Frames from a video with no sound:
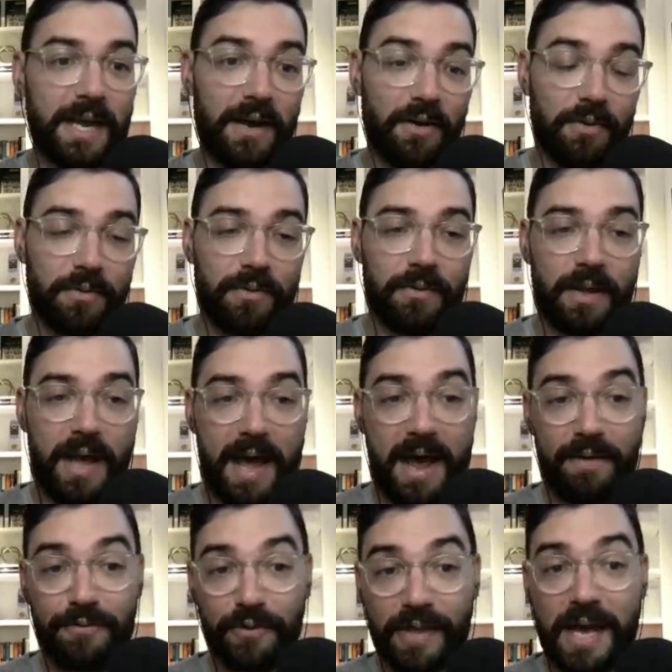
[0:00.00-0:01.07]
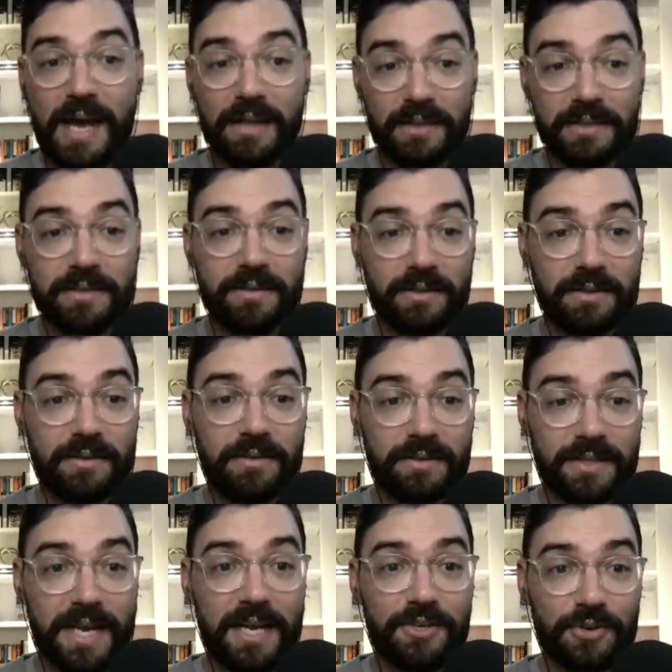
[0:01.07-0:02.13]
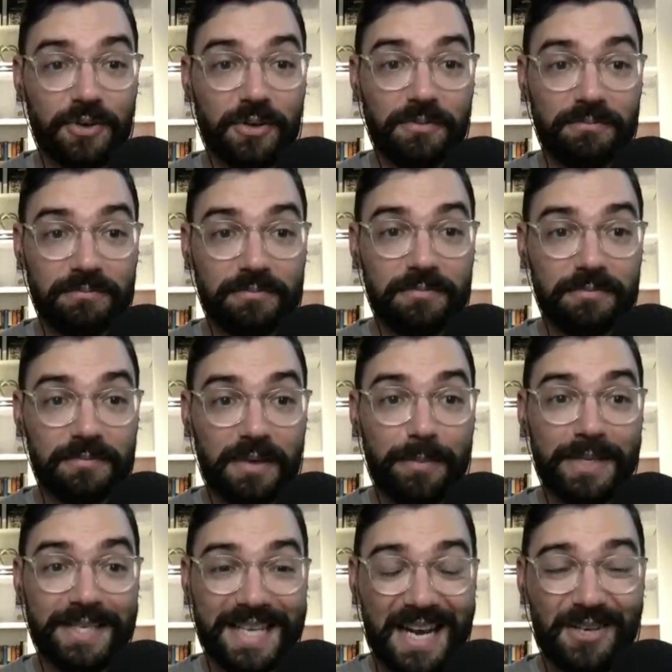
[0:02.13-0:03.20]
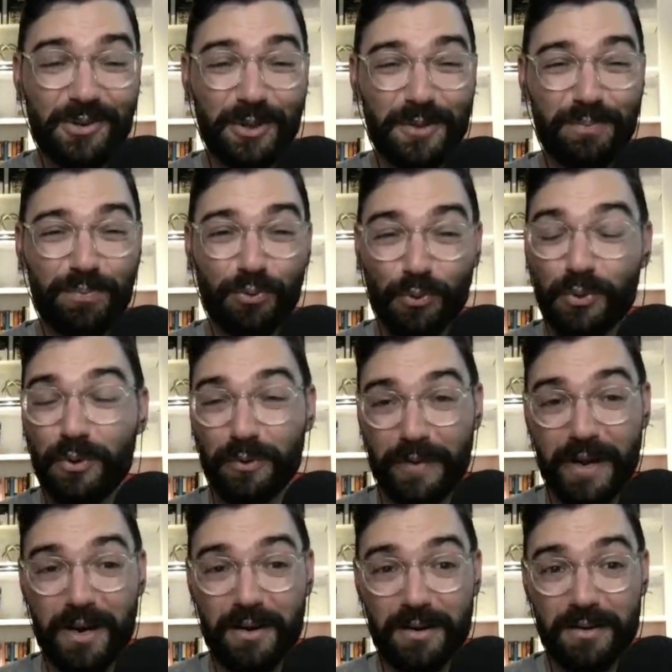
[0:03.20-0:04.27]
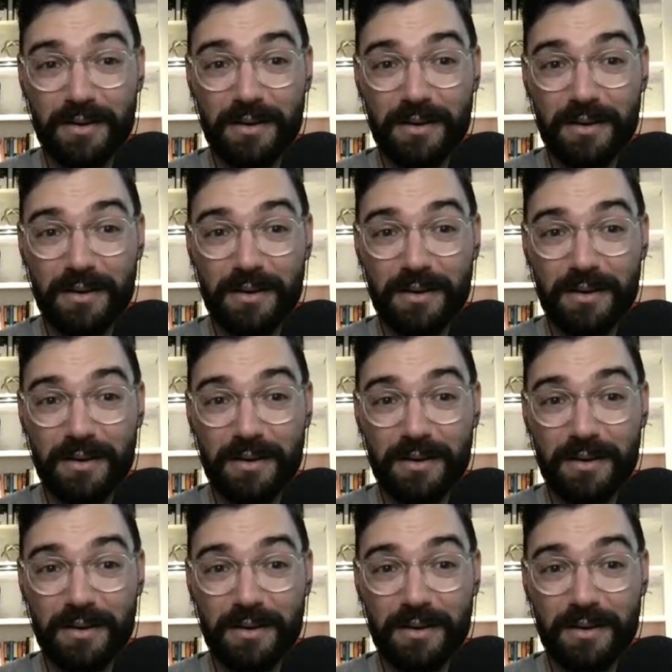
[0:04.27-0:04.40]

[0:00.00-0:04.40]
Now, after that, the, the schedule, I mean, the schedule is brutal there.